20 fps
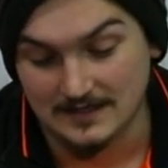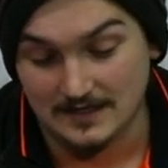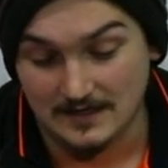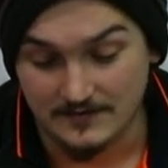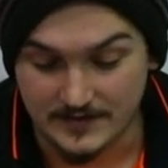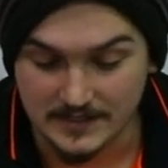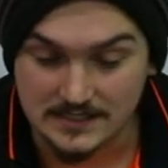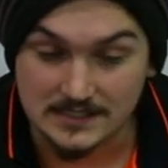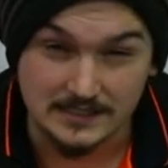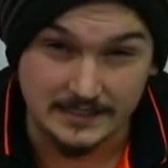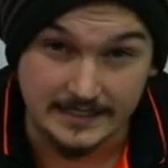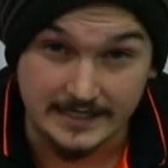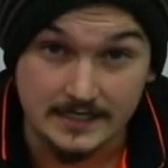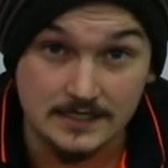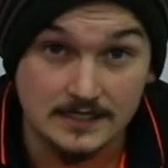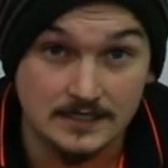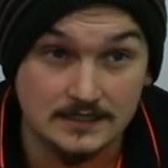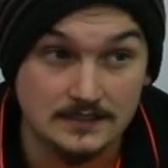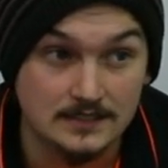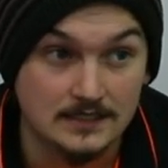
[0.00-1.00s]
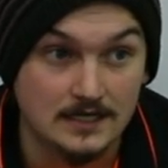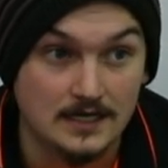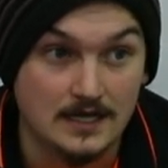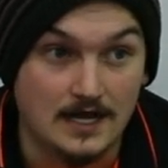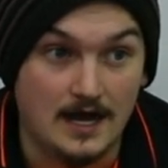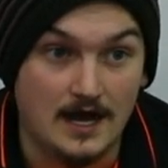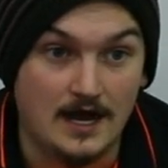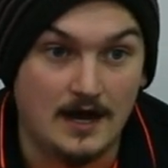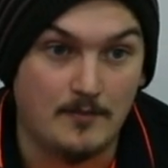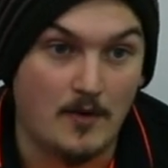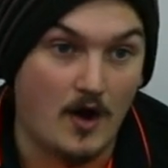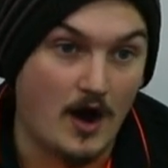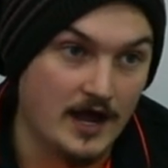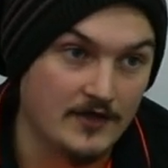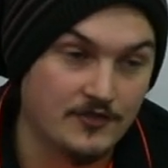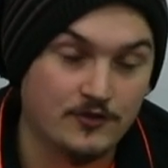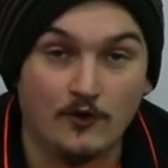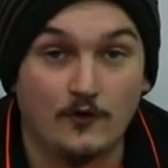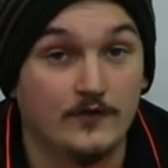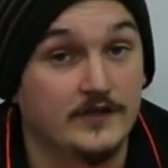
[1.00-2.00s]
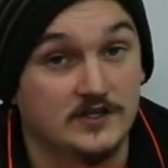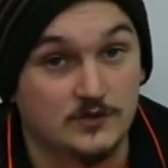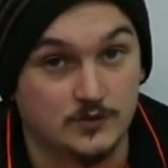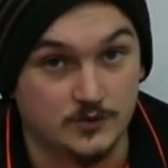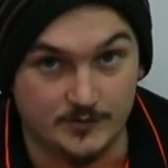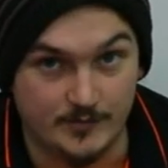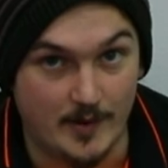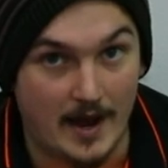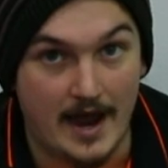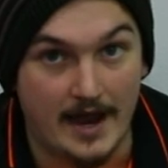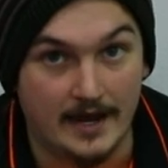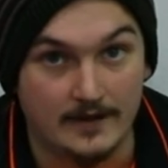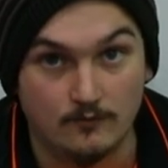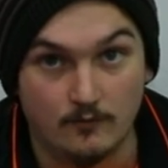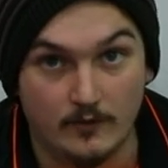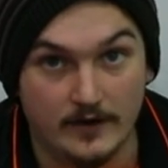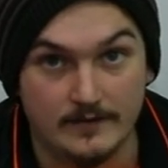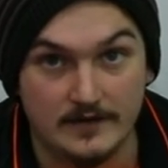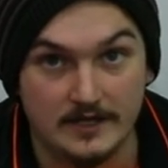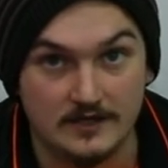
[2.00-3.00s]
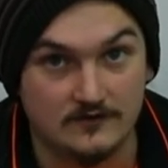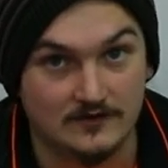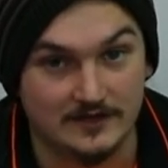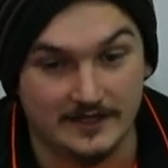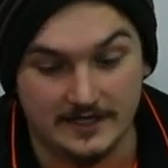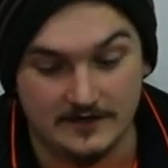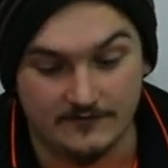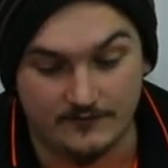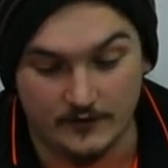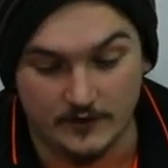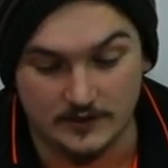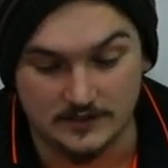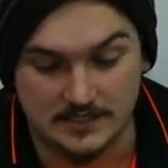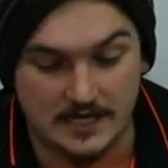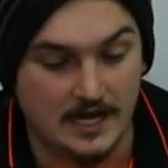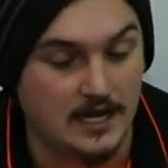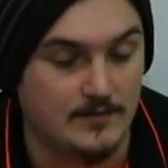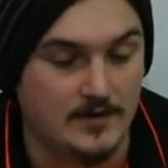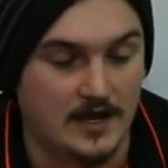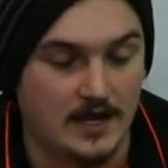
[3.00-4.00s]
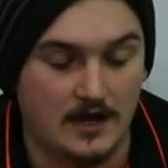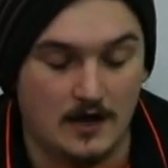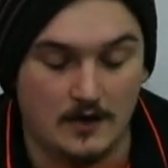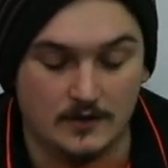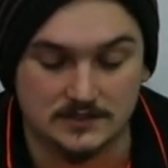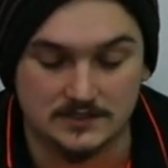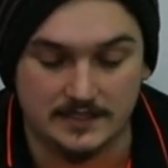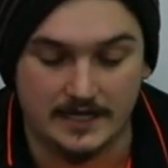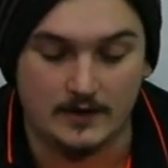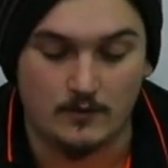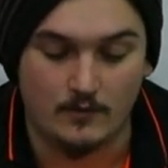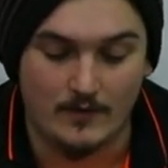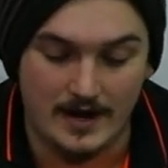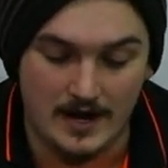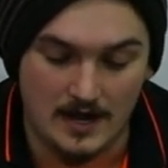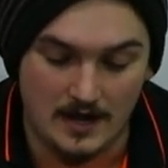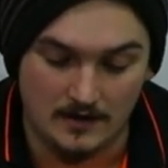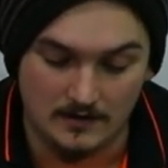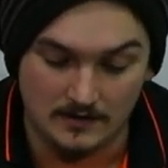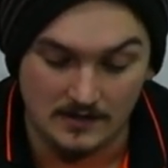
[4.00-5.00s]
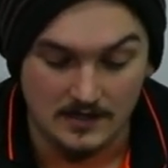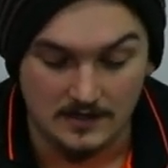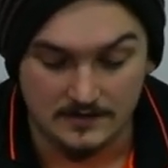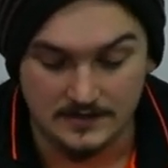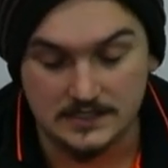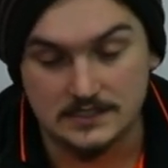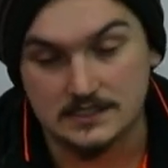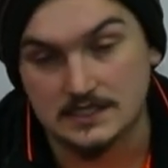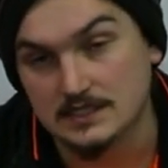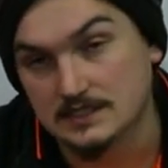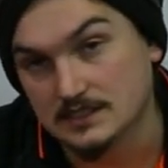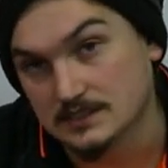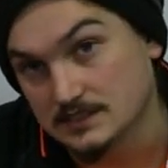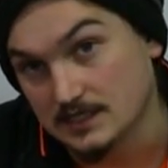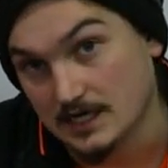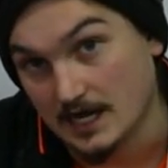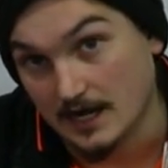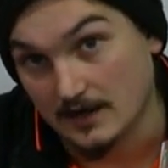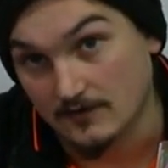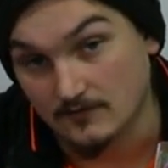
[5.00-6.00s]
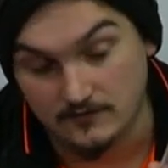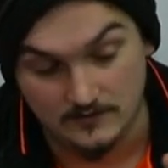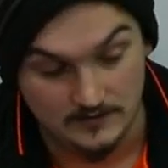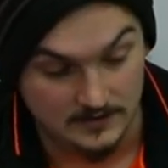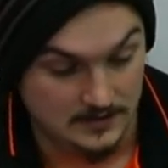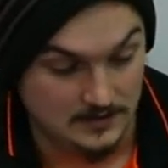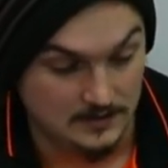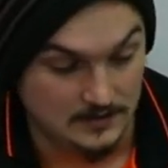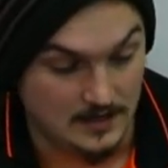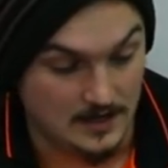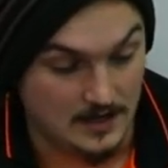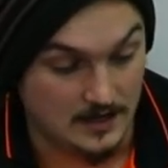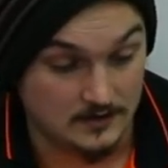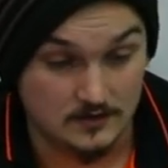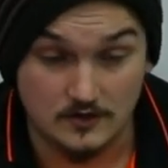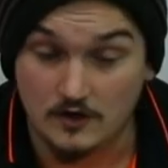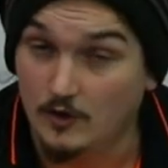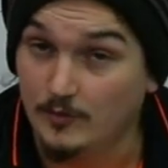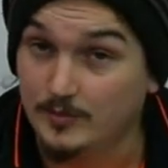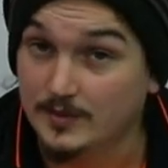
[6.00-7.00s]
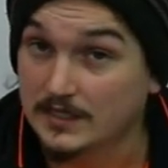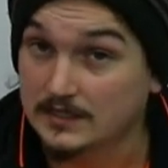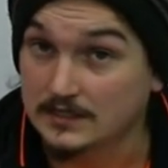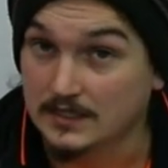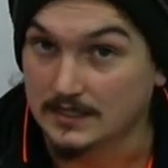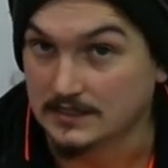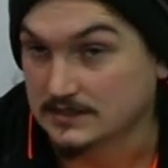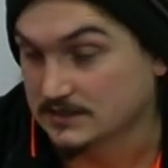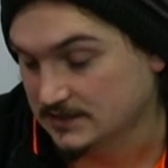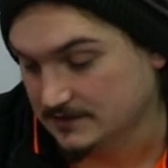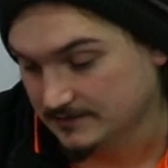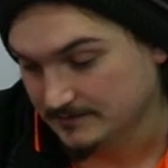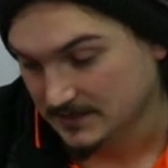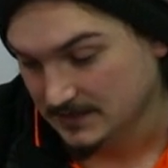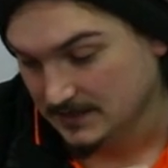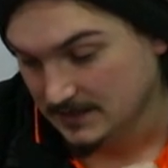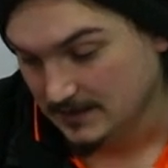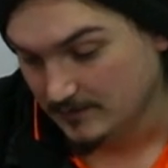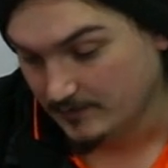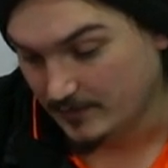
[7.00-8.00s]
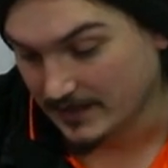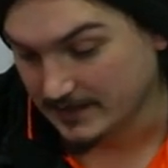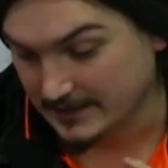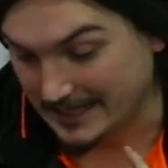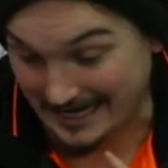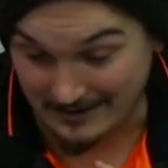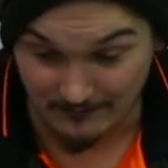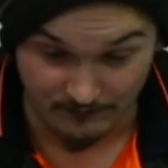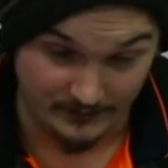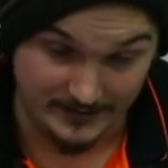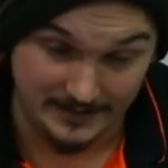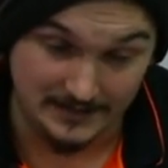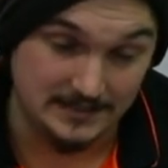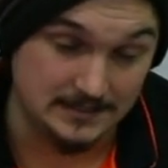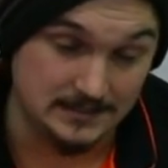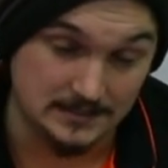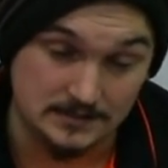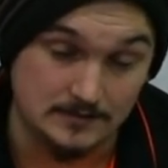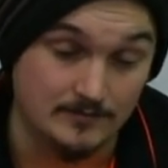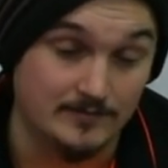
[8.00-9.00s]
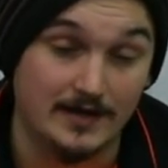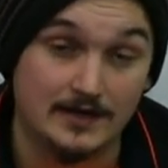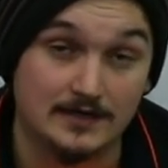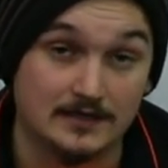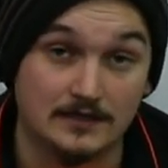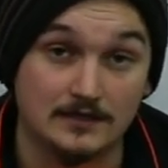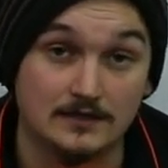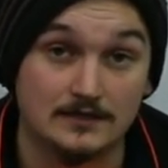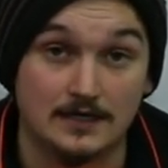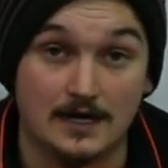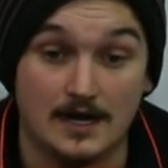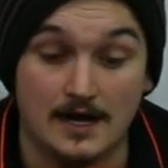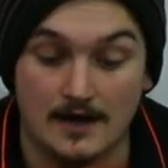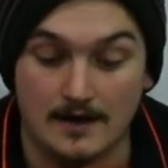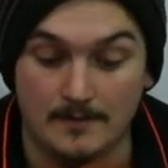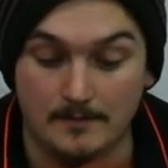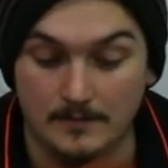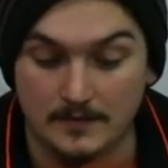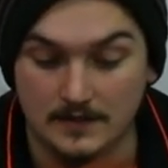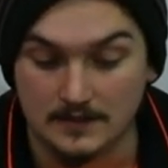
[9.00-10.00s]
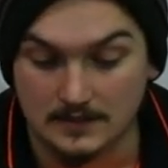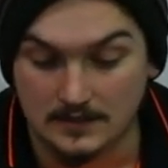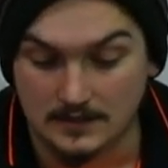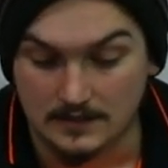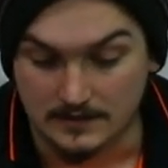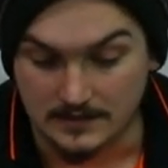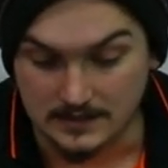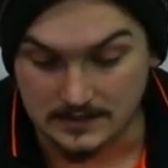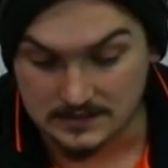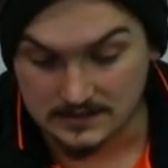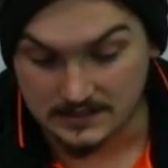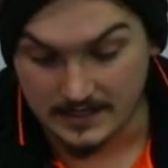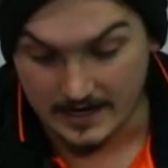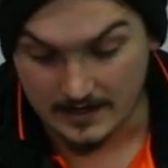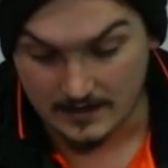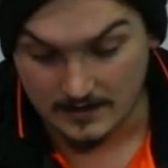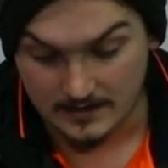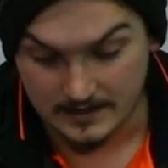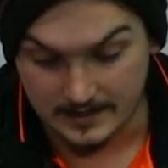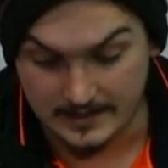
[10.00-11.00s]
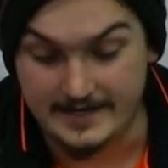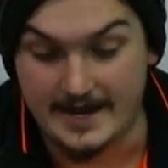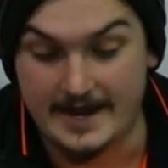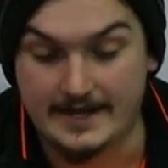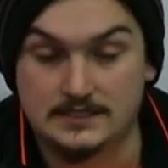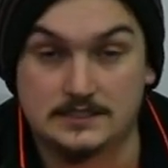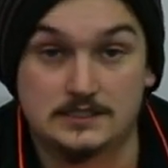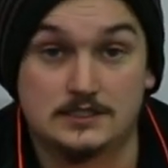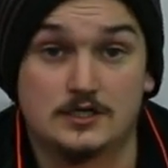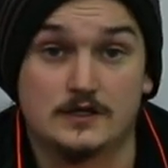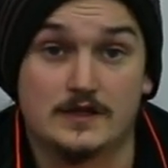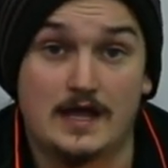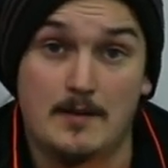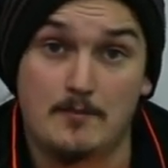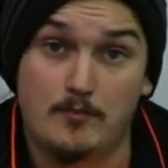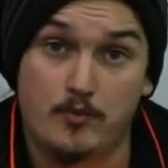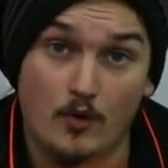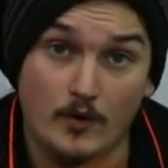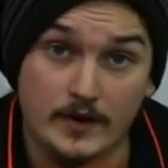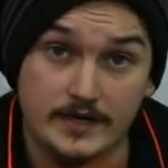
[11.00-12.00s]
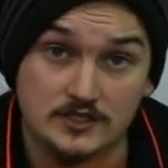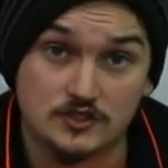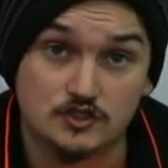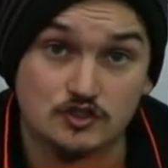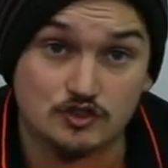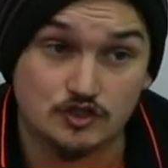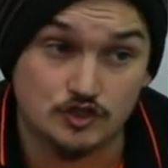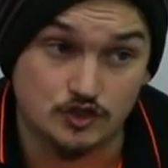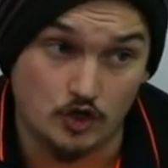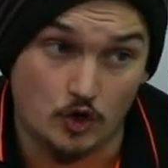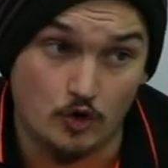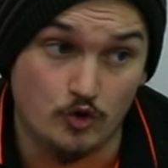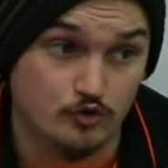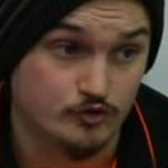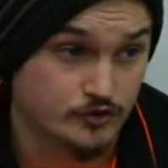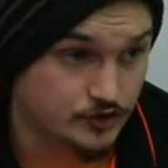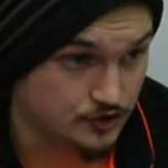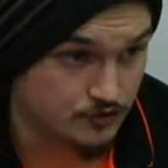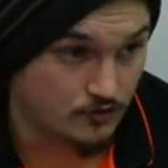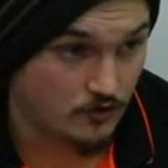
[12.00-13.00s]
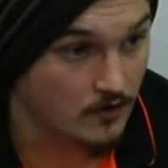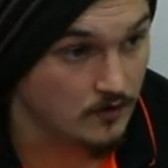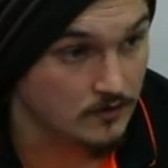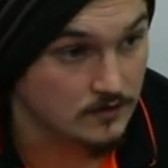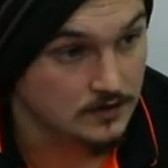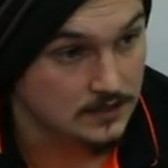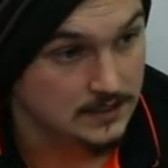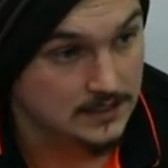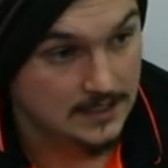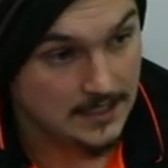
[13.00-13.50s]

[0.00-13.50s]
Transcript: This leader, I thought this was bad. When this leader first came out, I was like, wow, this thing doesn't have Cold Bloodlust. But it really doesn't matter. This deck gets to that point so strong.